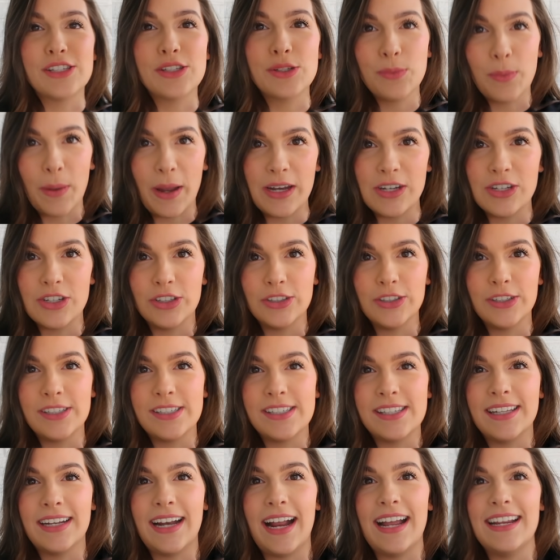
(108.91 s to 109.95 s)

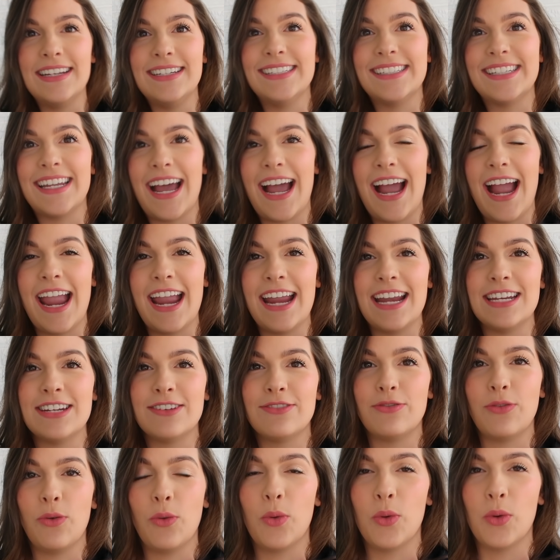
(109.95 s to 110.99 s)
sweatshirts that I designed
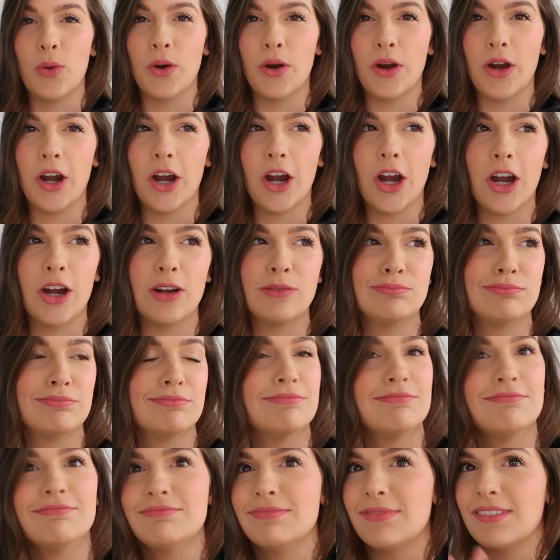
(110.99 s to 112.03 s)
for
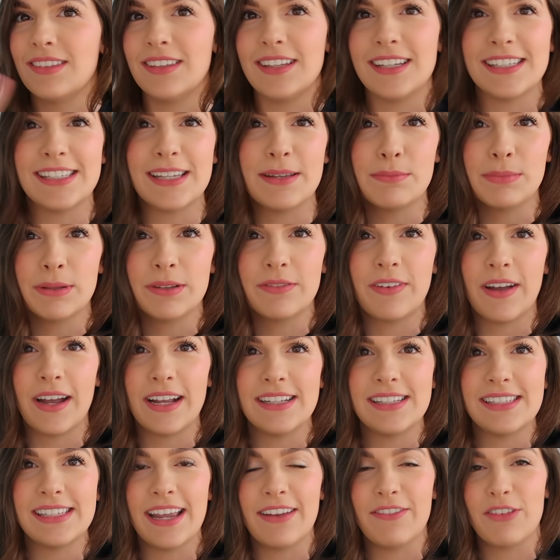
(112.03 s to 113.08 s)
the
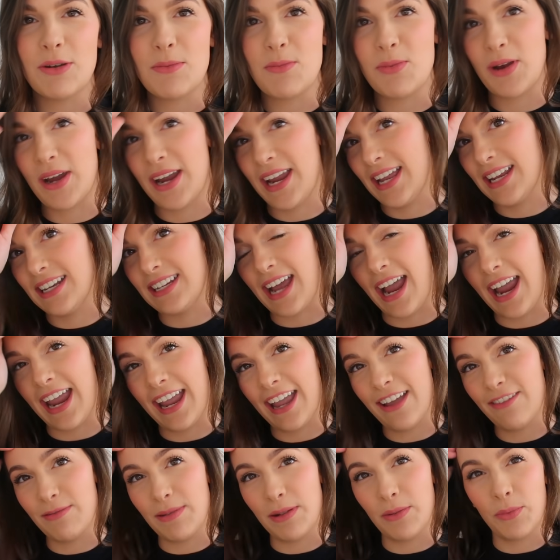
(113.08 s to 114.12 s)
Simplified Saver brand. I
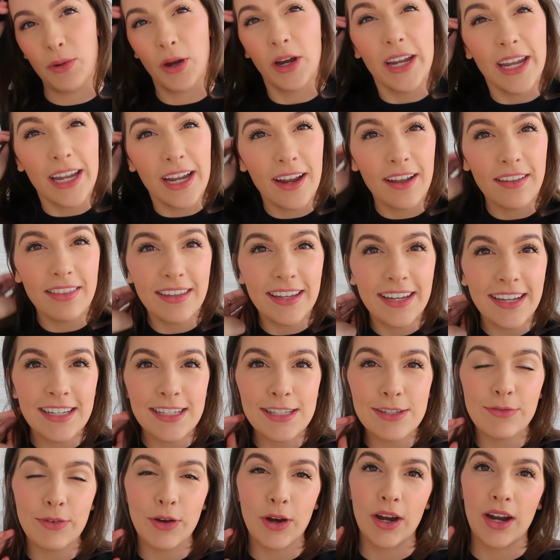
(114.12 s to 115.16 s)
have been working on
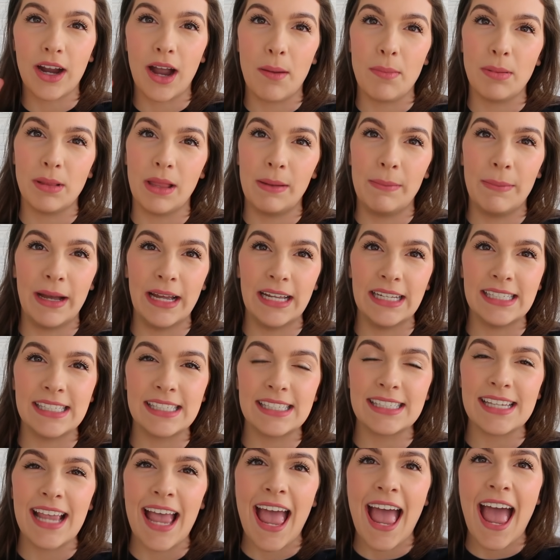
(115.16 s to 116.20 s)
these for a couple of
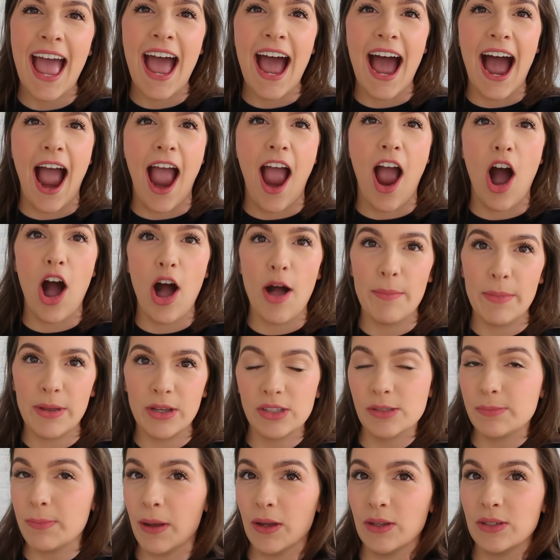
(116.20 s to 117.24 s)
months. I
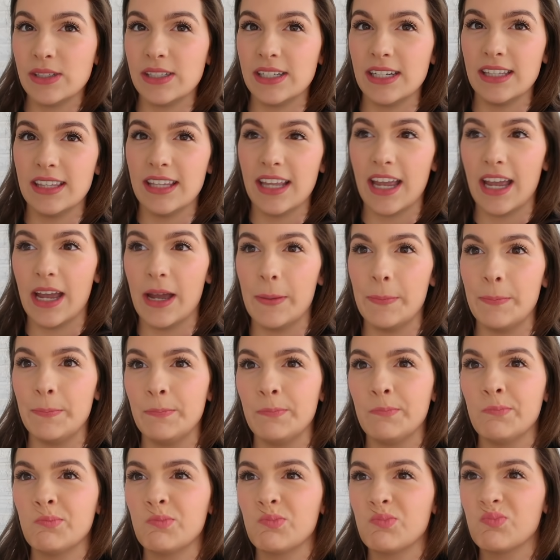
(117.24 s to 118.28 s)
almost posted
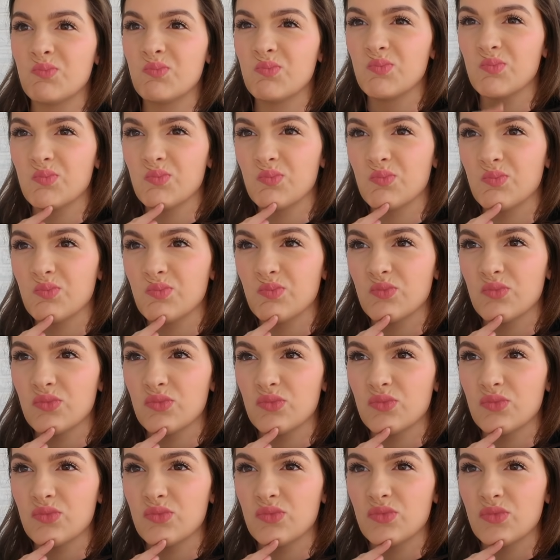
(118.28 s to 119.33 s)
them
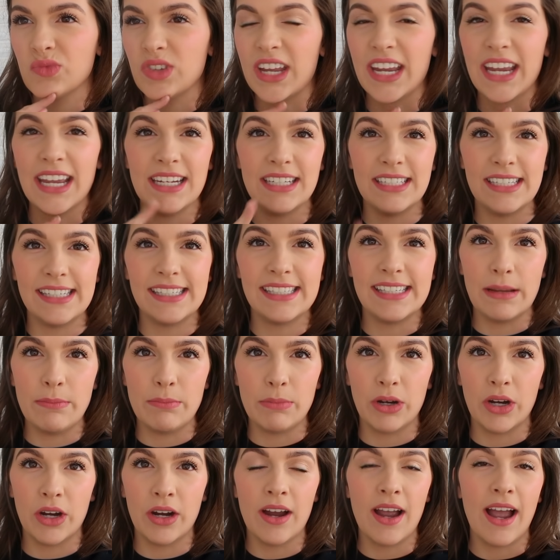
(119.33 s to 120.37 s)
in
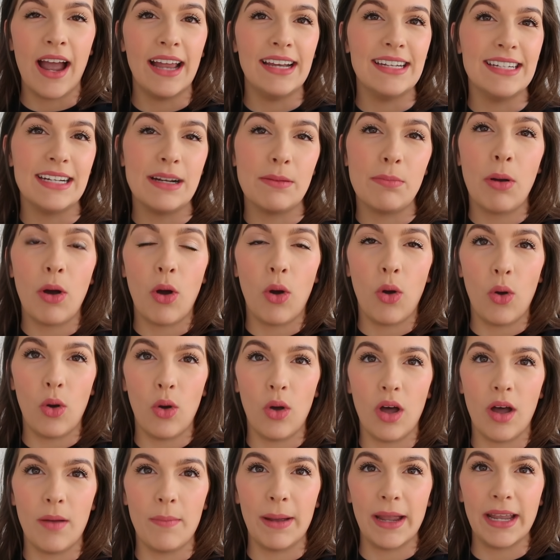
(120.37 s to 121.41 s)
December. I did a
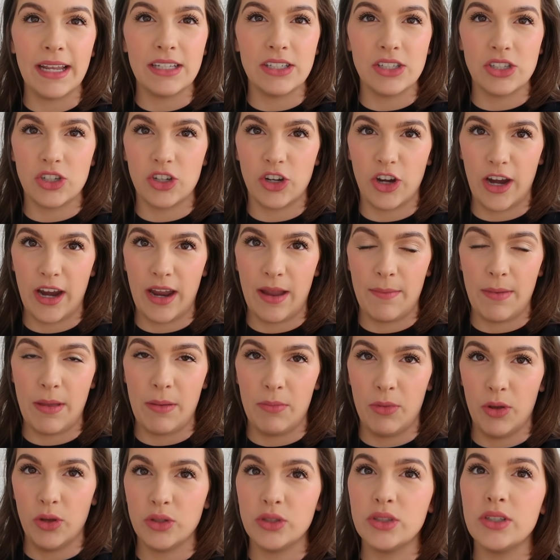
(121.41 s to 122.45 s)
poll on my Instagram and
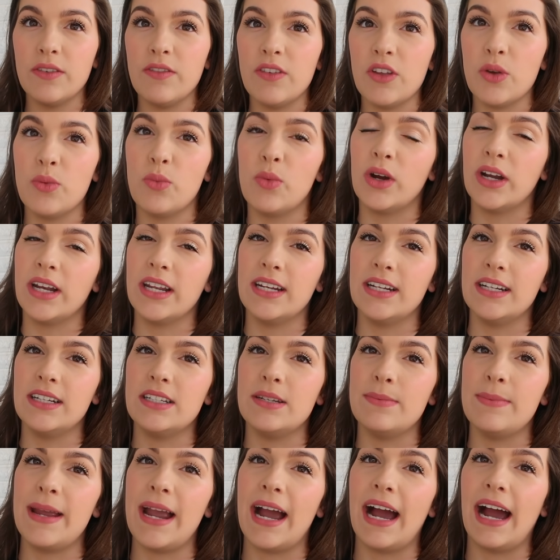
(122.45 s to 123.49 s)
most of you wanted it to be